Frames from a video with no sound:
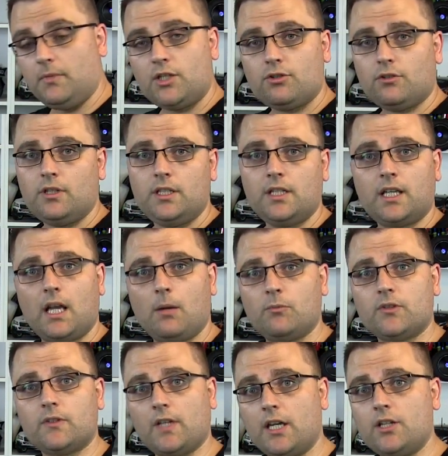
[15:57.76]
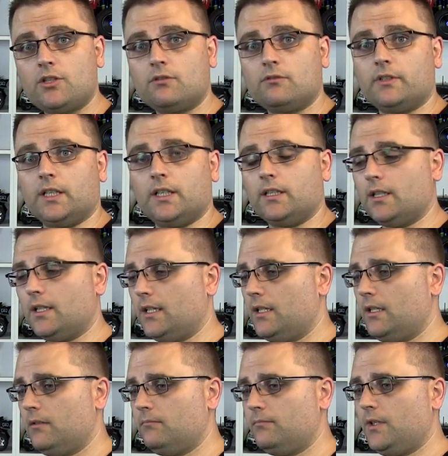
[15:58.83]
make sure that your camera's stationary.
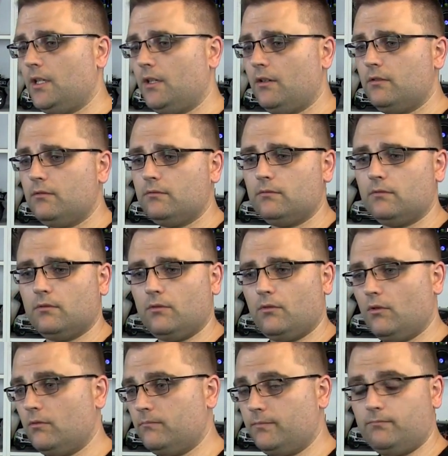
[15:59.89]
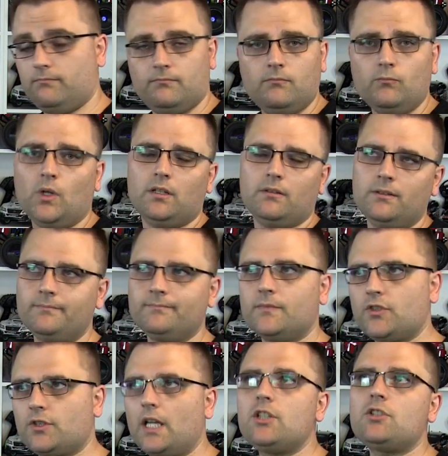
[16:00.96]
Um, you know, well,
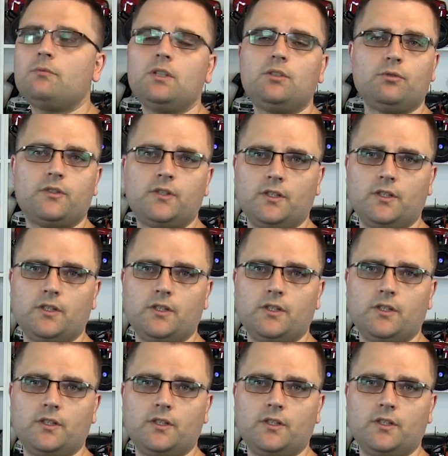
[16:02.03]
stationary to a